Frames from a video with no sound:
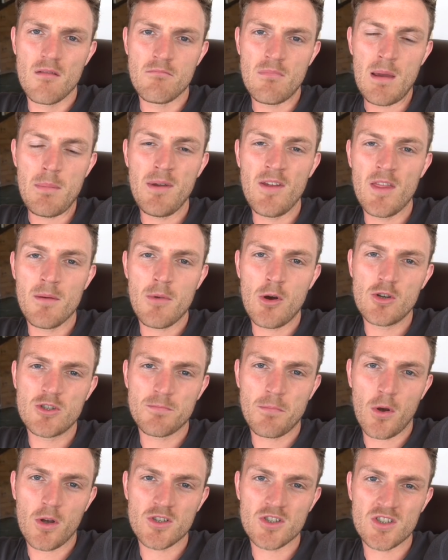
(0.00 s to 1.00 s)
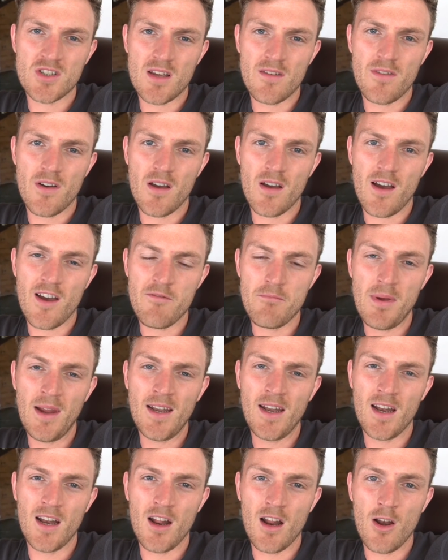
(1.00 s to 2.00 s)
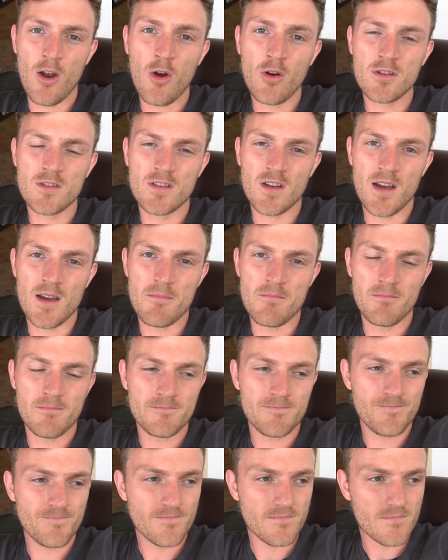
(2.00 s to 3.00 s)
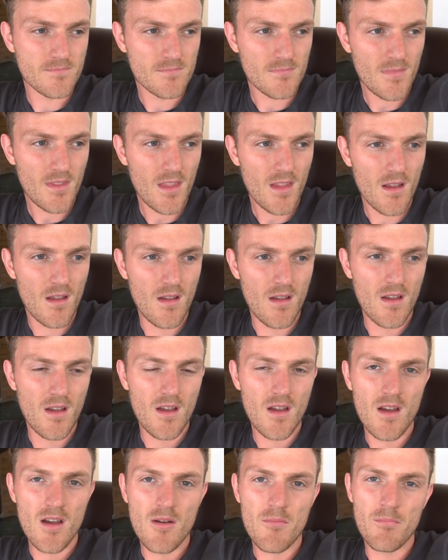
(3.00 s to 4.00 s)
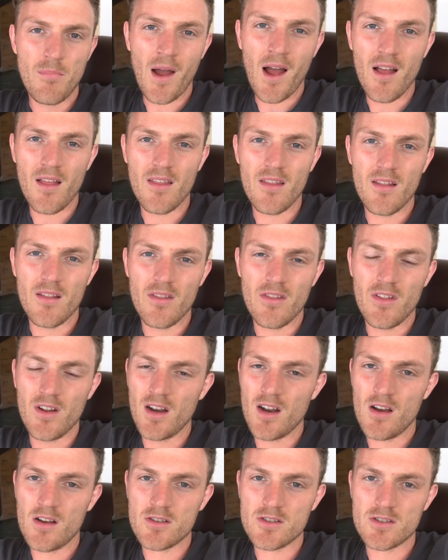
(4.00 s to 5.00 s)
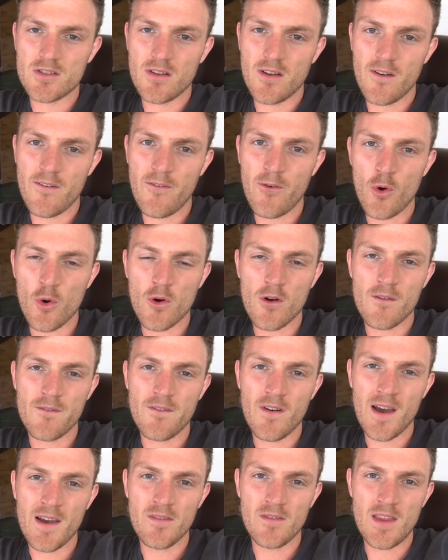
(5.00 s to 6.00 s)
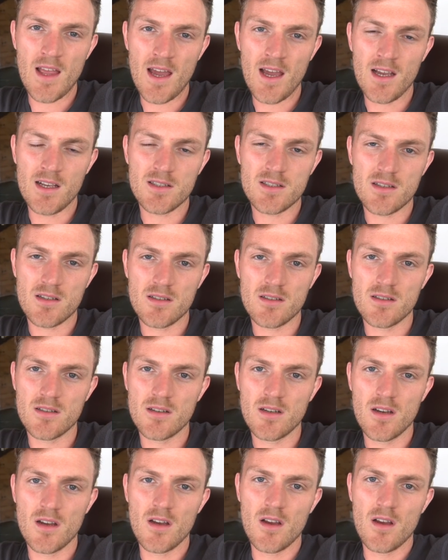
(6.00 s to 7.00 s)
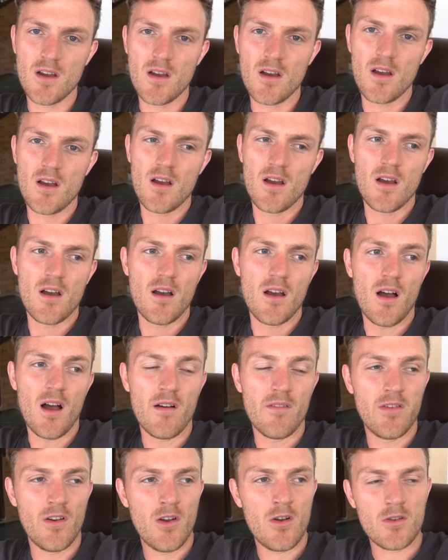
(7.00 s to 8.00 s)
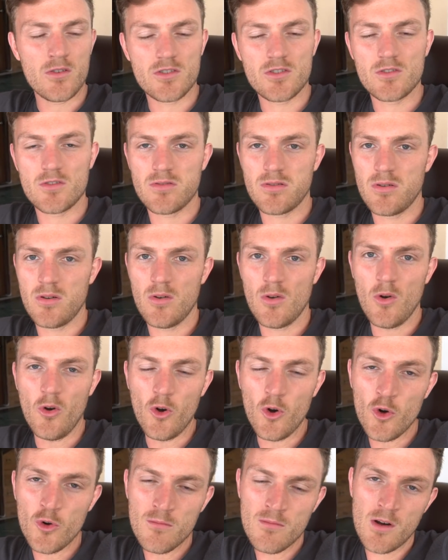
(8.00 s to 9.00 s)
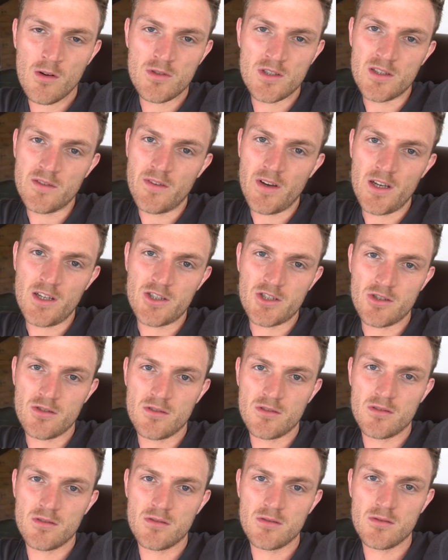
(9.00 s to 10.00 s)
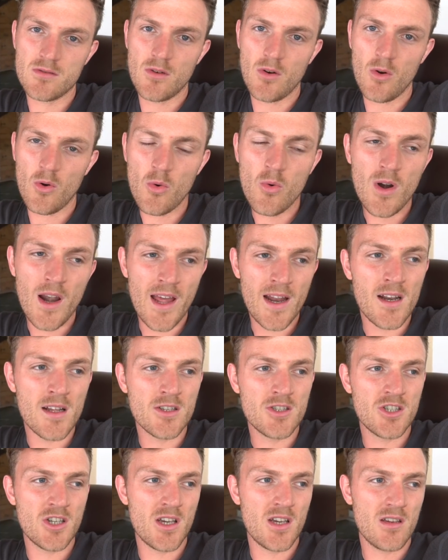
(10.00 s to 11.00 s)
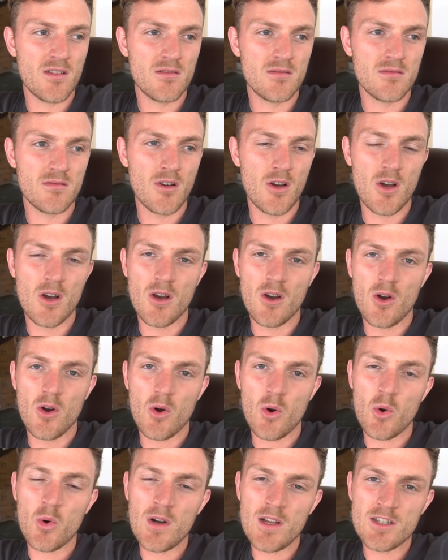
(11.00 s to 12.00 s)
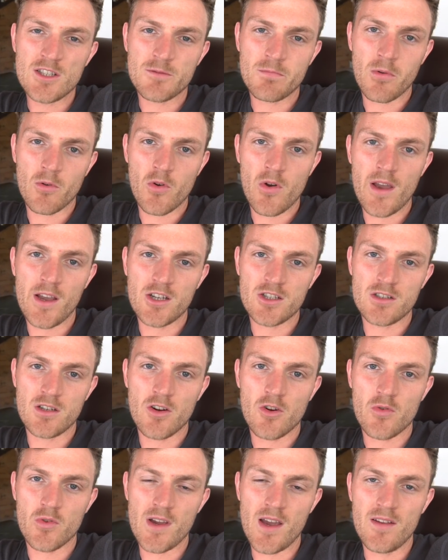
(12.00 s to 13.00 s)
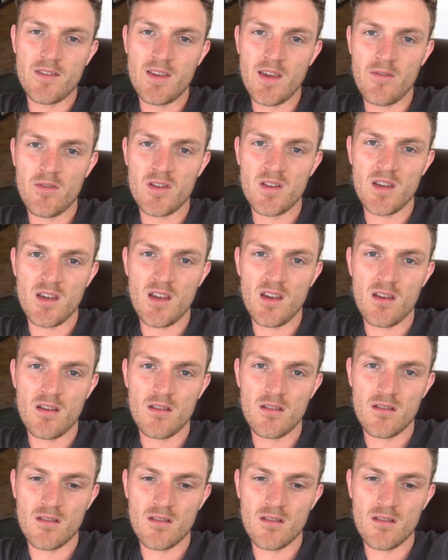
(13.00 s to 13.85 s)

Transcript: maybe the most positive I've been in a long time, but the last 4 or 5 days I've lost all motivation, all energy, all inspiration and creativity,